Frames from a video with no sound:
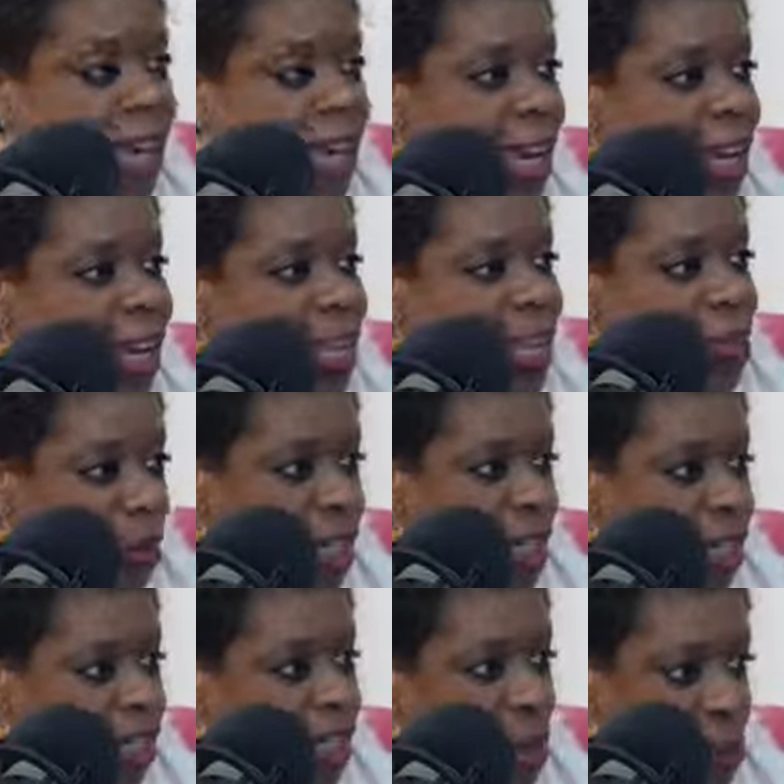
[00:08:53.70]
And he wanted
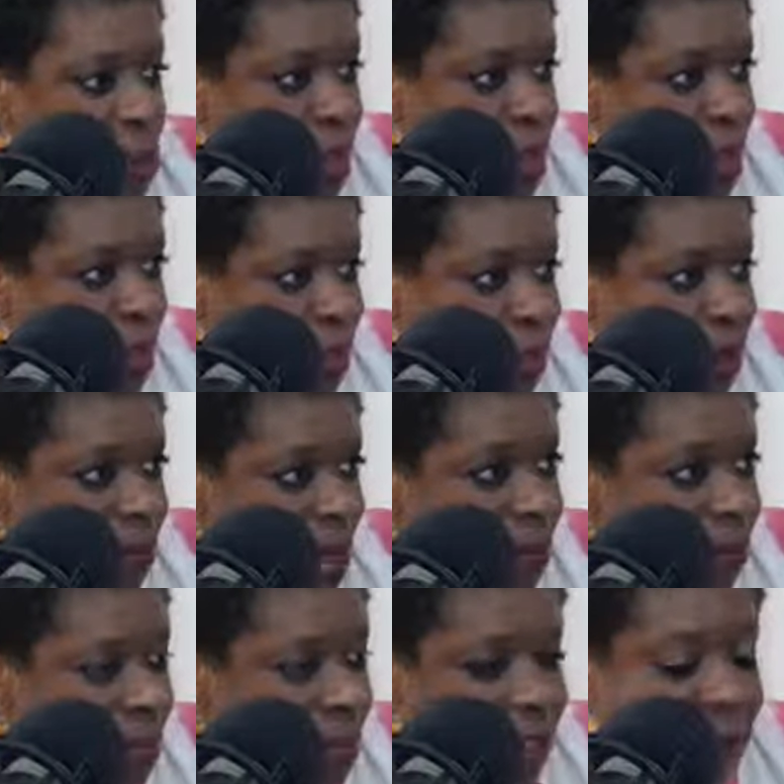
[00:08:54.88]
to know what that was
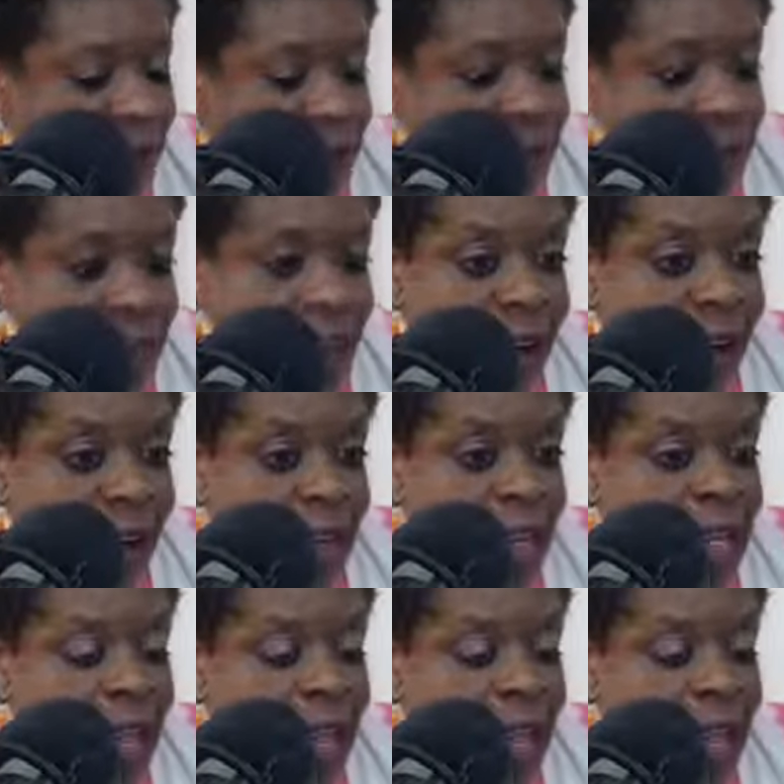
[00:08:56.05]
about. And he found out.